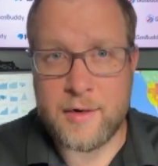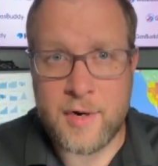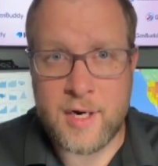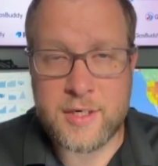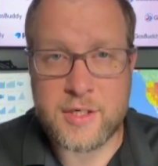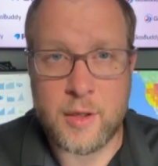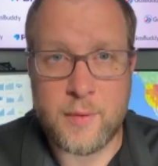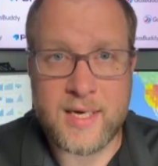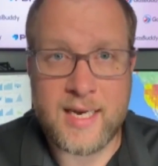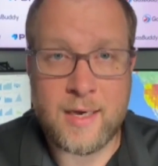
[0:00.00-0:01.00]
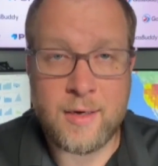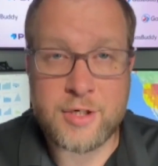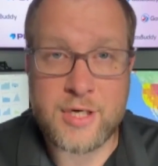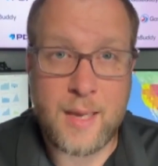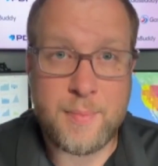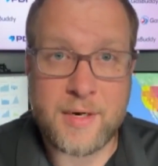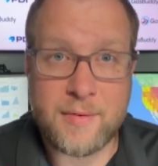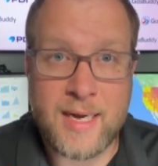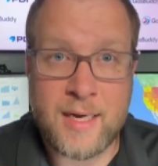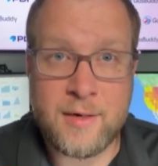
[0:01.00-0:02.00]
in a rush, slowing down, shopping
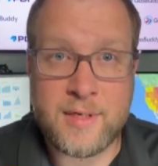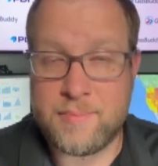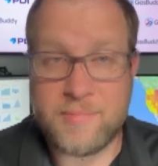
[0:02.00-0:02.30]
around,